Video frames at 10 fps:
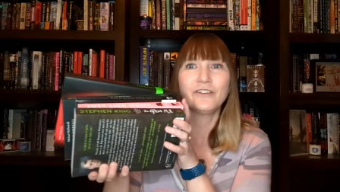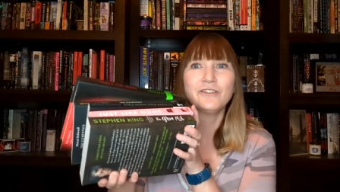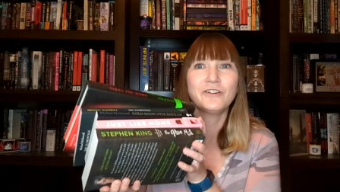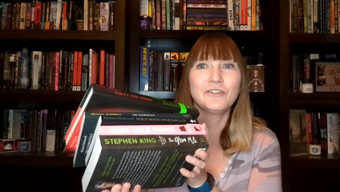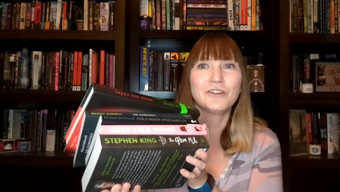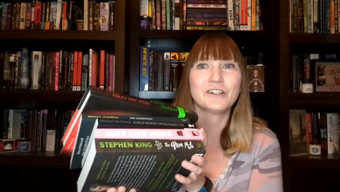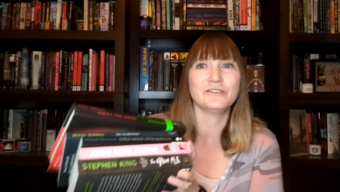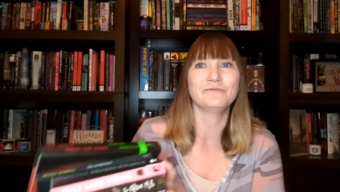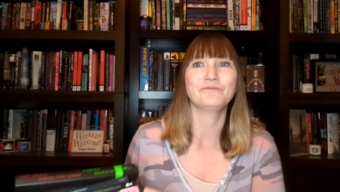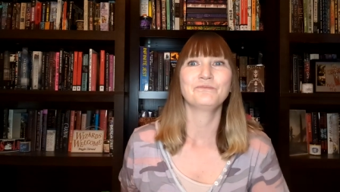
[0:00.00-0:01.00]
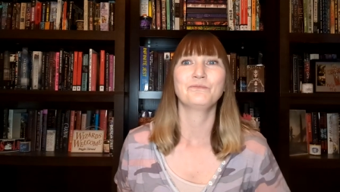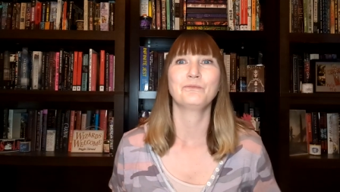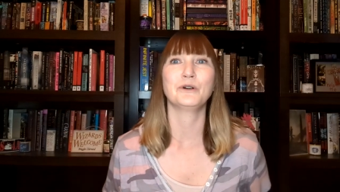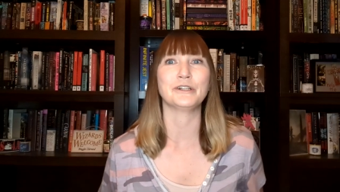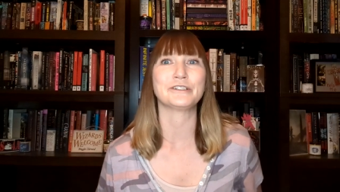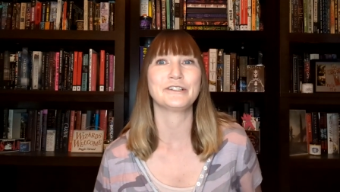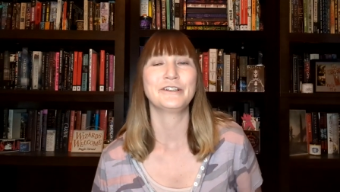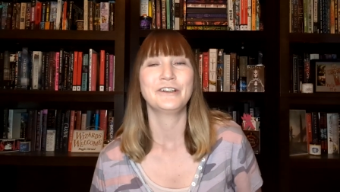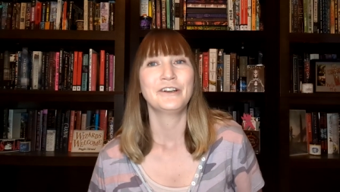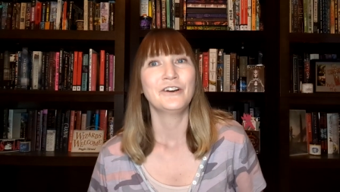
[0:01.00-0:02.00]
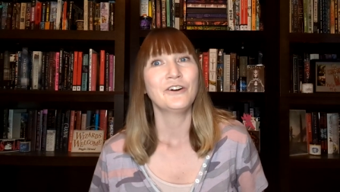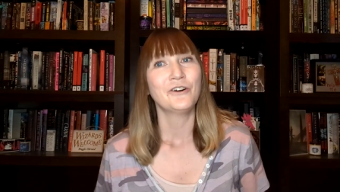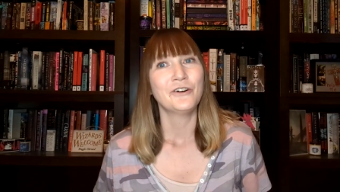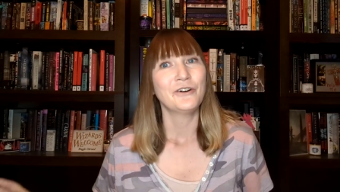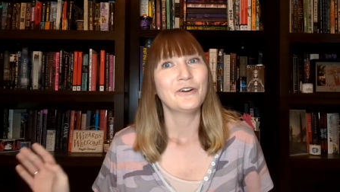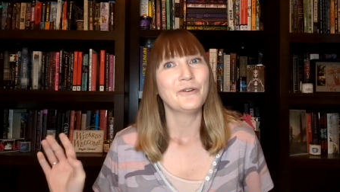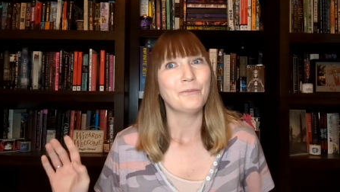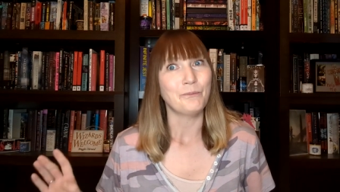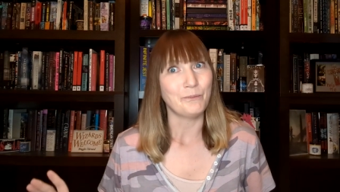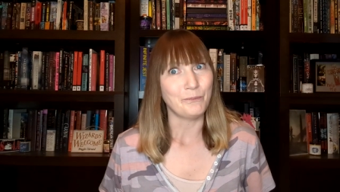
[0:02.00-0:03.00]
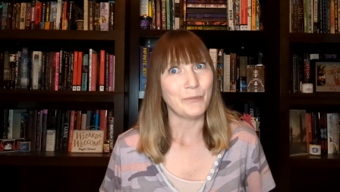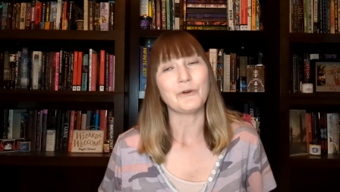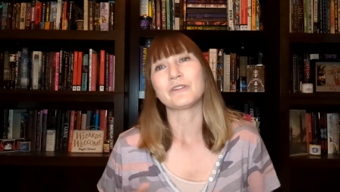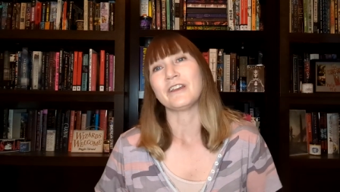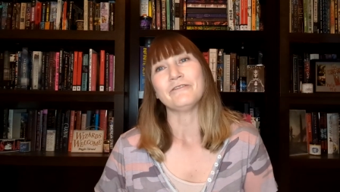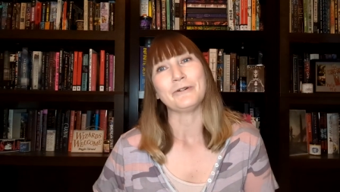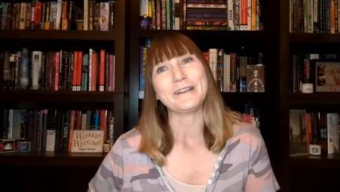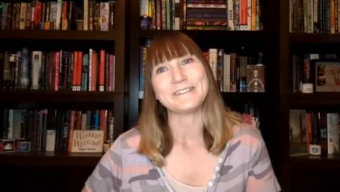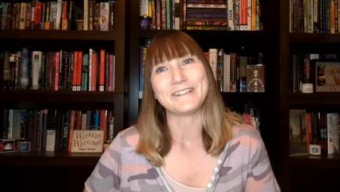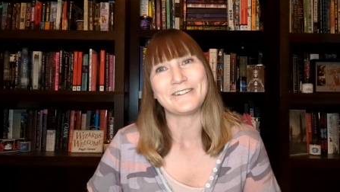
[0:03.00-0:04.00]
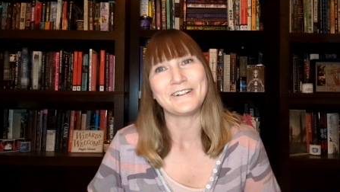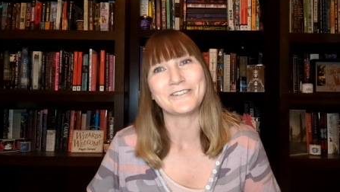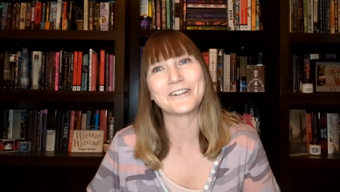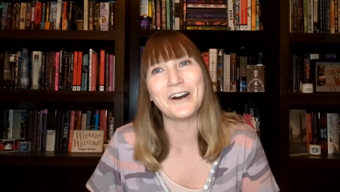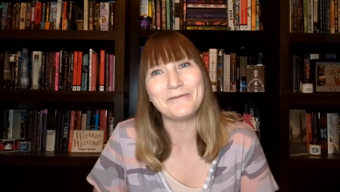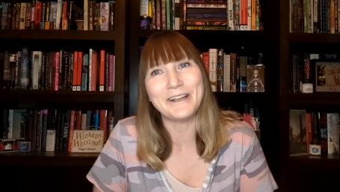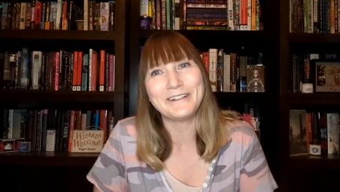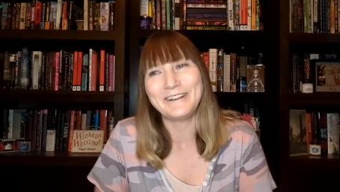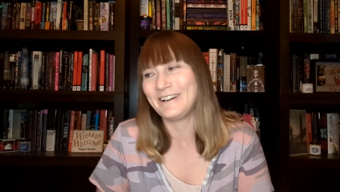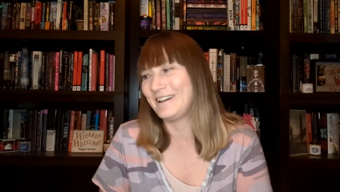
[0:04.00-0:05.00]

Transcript: you know, you can put both giveaways down in your comment.